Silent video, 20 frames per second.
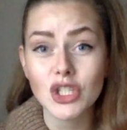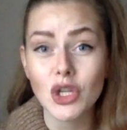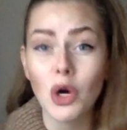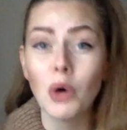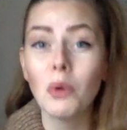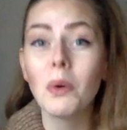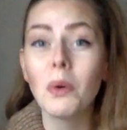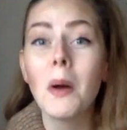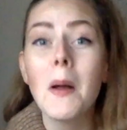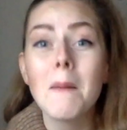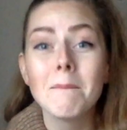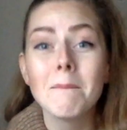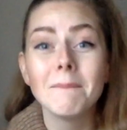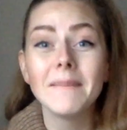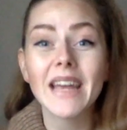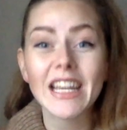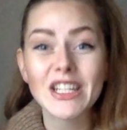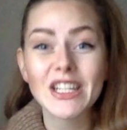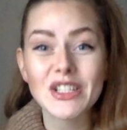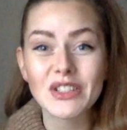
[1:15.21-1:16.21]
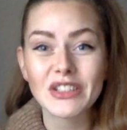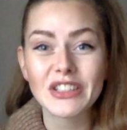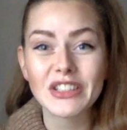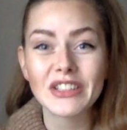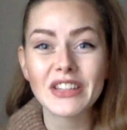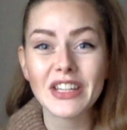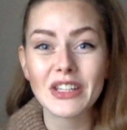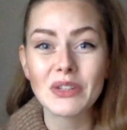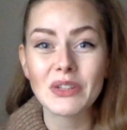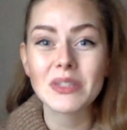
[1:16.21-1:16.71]
So make sure
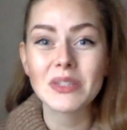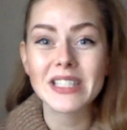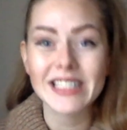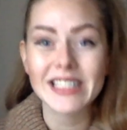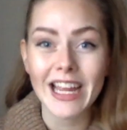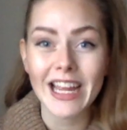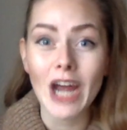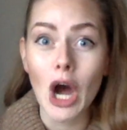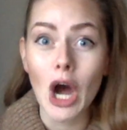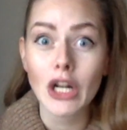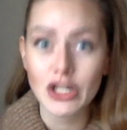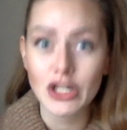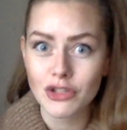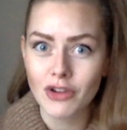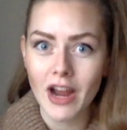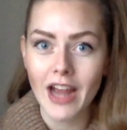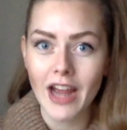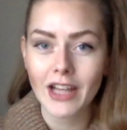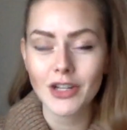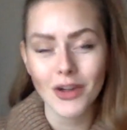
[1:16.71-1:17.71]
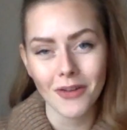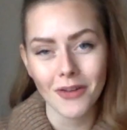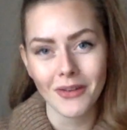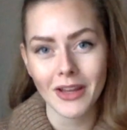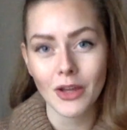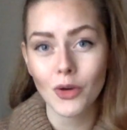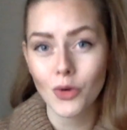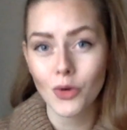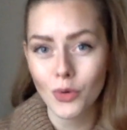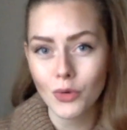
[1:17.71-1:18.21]
that you stay on track
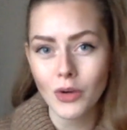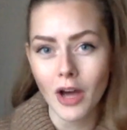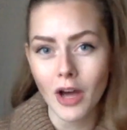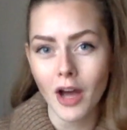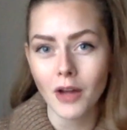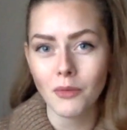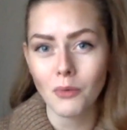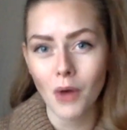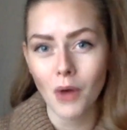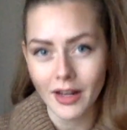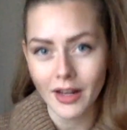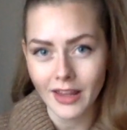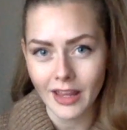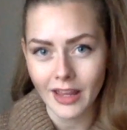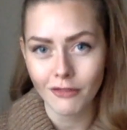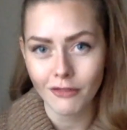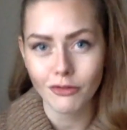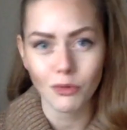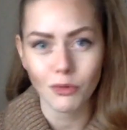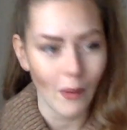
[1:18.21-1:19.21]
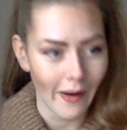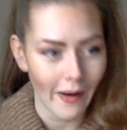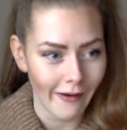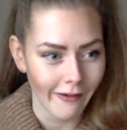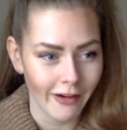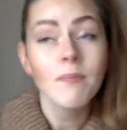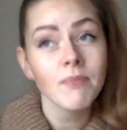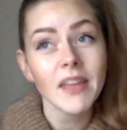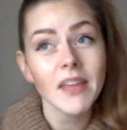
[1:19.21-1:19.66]
knowing who got what gift where.